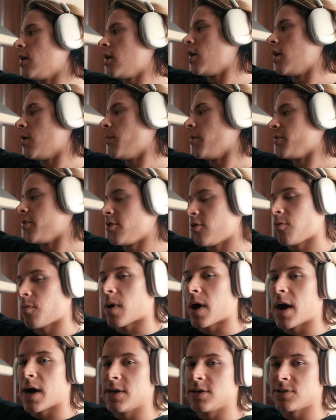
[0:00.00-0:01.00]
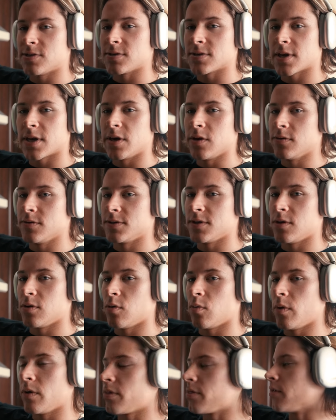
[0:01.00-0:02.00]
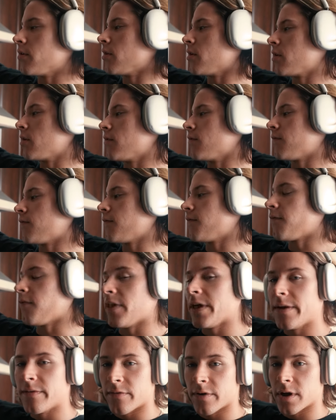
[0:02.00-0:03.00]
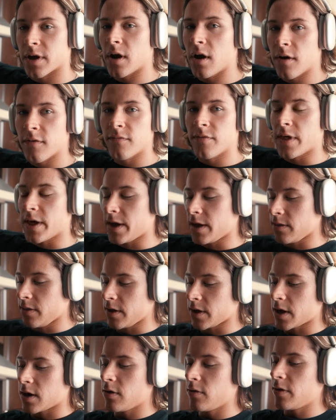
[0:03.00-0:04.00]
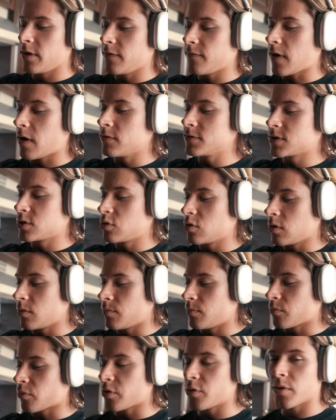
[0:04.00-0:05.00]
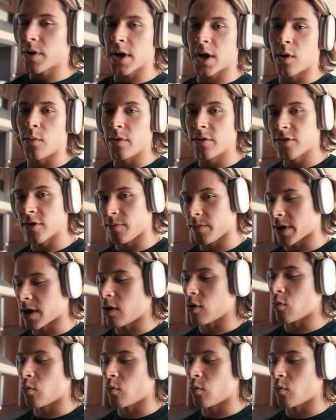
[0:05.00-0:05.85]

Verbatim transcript: Uh, but then Ryse just kills it with their flavoring of that. Like I don't. If I was to do a pre-workout with them, like I